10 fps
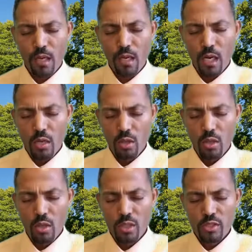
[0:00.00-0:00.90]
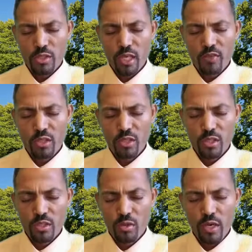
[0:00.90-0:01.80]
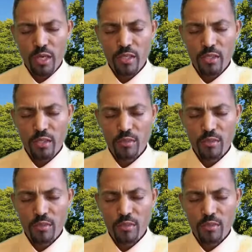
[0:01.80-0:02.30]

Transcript: our Lord and Savior Jesus Christ,